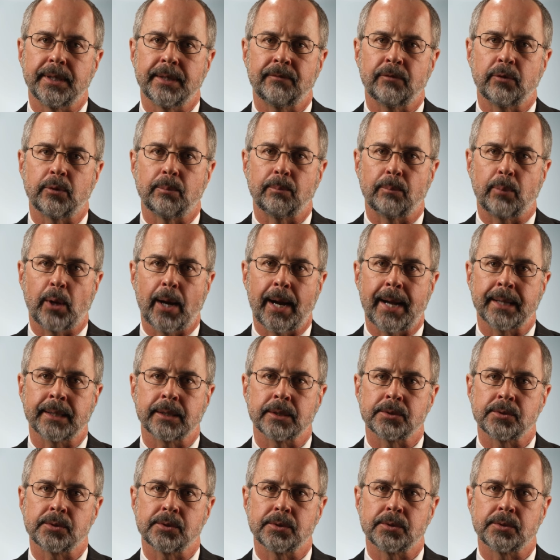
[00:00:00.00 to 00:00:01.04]
different
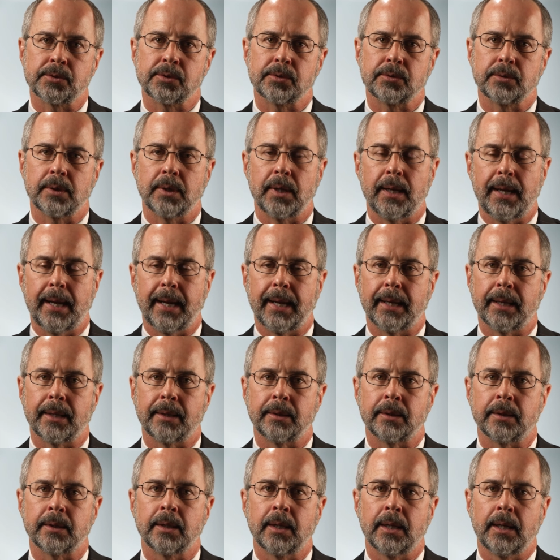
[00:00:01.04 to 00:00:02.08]
practices,
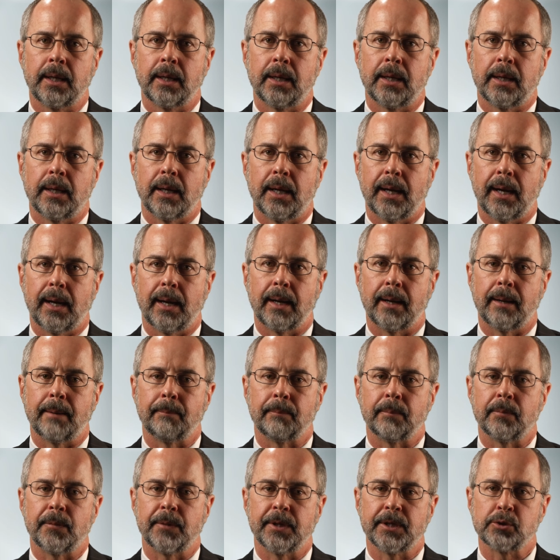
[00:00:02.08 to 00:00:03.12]
and
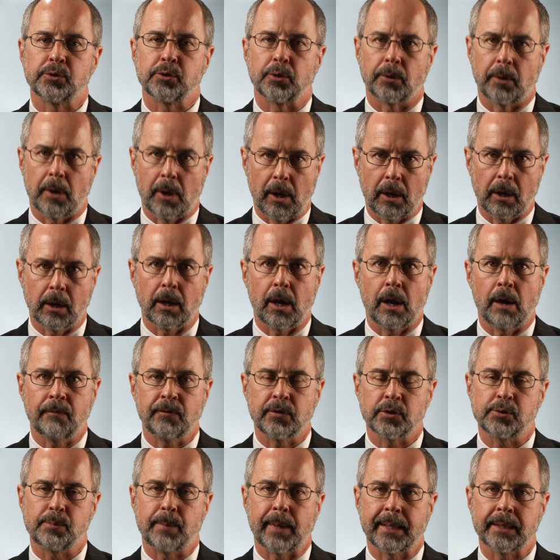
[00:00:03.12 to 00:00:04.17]
these are all
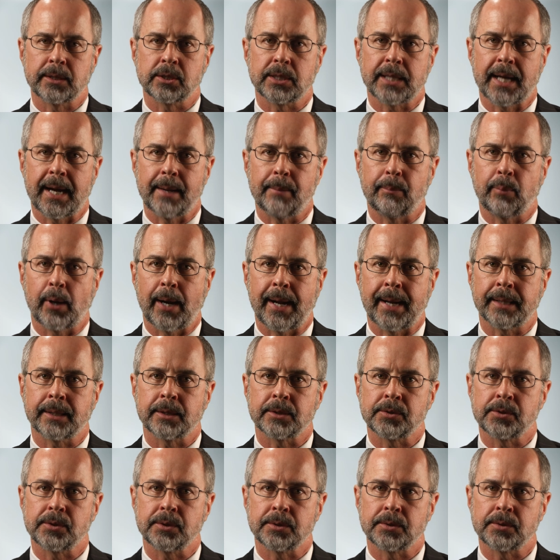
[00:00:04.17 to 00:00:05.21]
office-based type
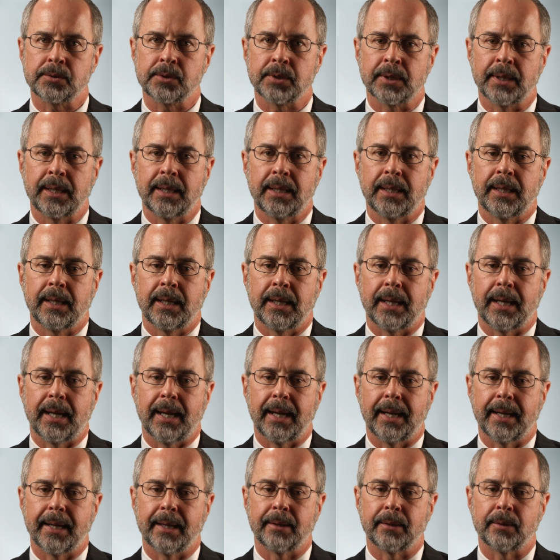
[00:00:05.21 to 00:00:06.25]
practices.
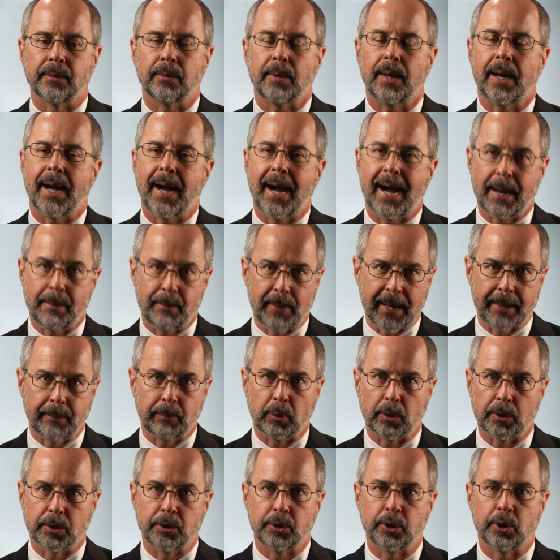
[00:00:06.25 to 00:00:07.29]
And I'm
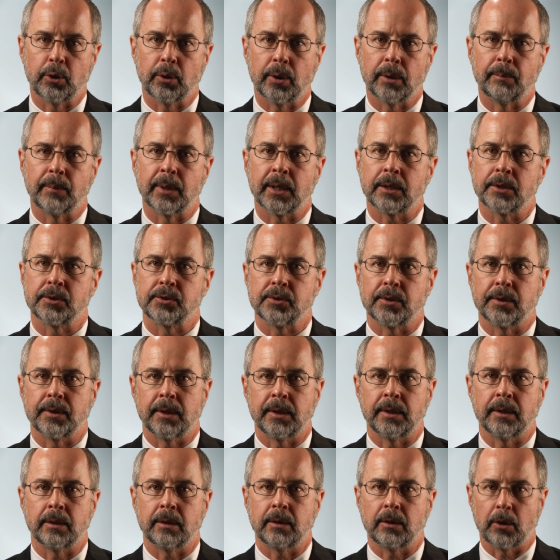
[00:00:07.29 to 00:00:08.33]
able to do it because of
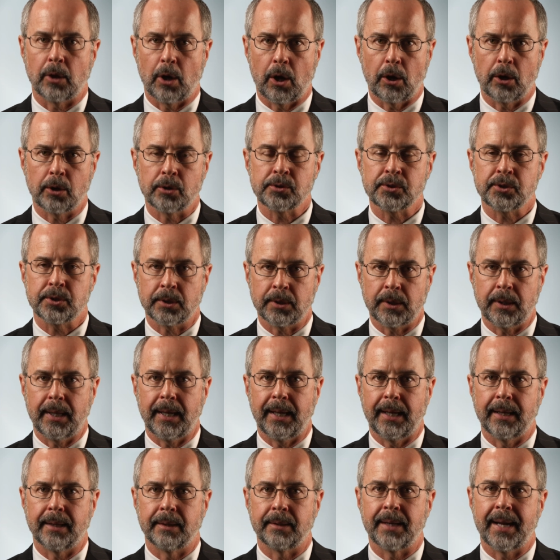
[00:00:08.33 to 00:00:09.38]
the laws,
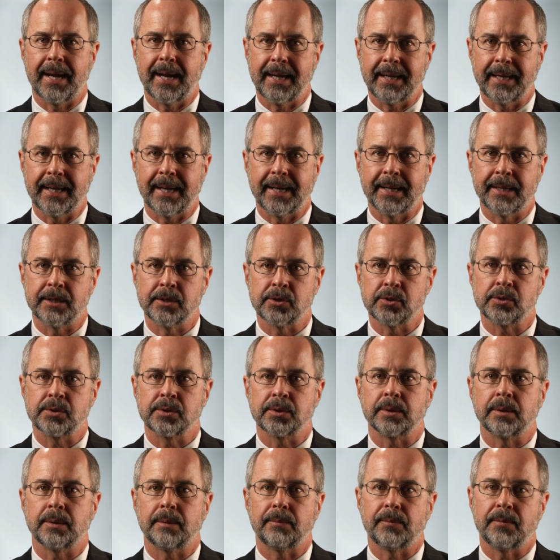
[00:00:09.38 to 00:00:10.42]
and
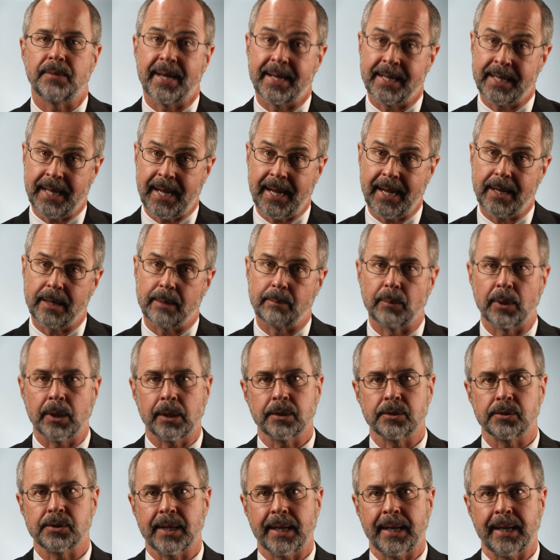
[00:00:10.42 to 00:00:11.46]
AAs, they can't
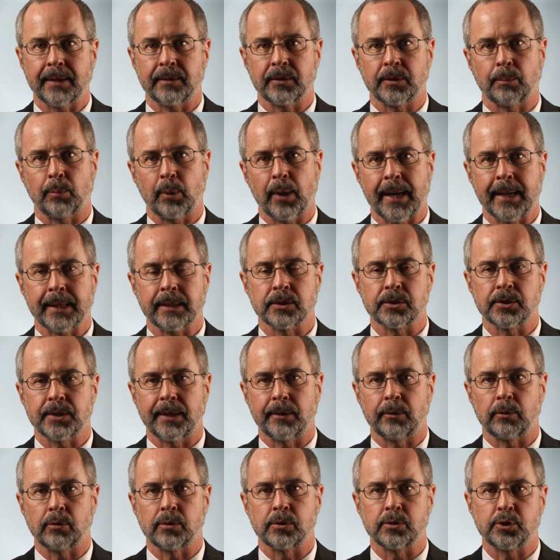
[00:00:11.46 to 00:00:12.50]
because they have to practice
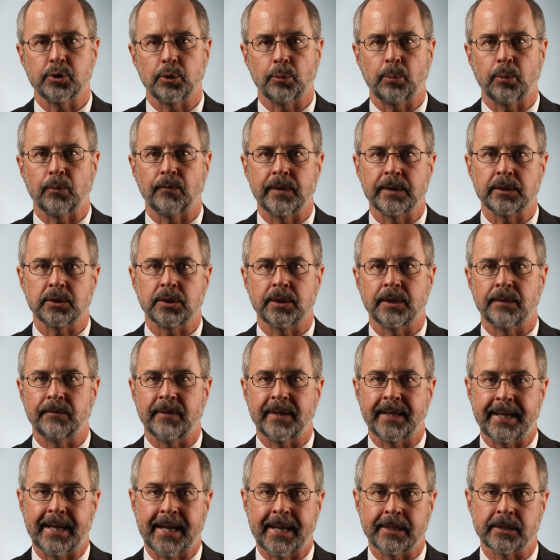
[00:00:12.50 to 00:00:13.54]
under the supervision of
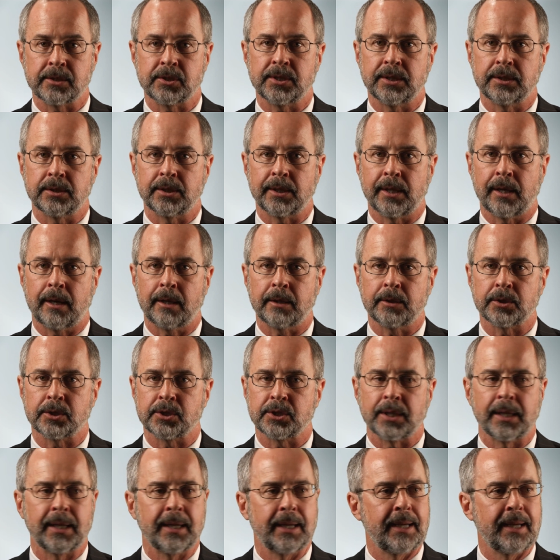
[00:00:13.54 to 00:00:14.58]
an anesthesiologist.